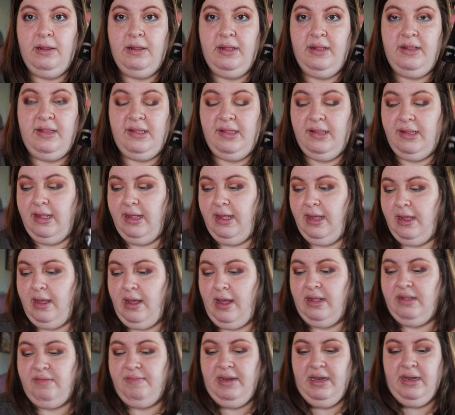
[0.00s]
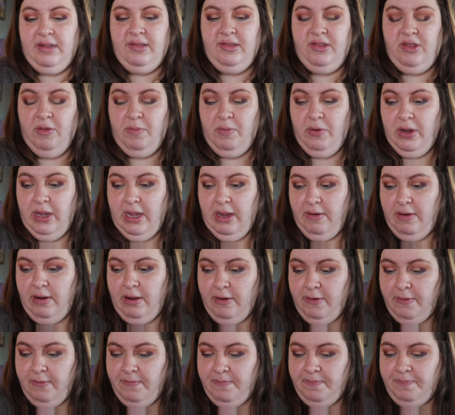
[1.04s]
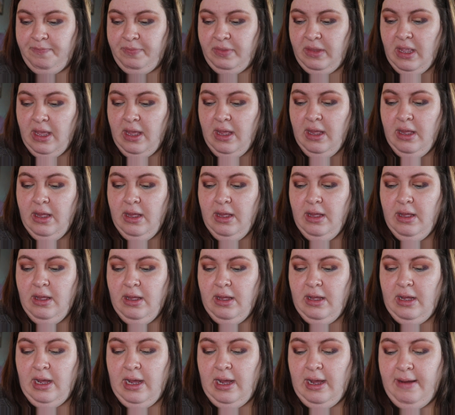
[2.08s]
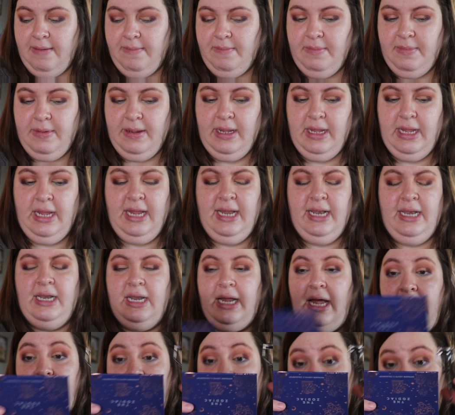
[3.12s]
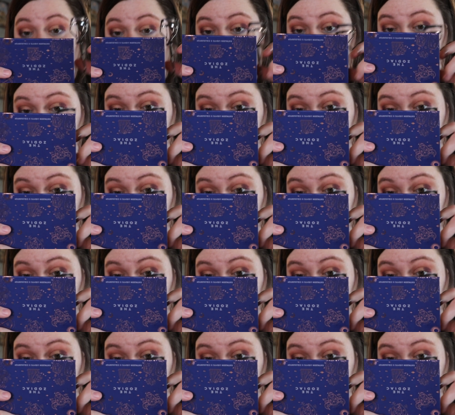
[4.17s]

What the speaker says: This is a cosmetic superhero. In, I think,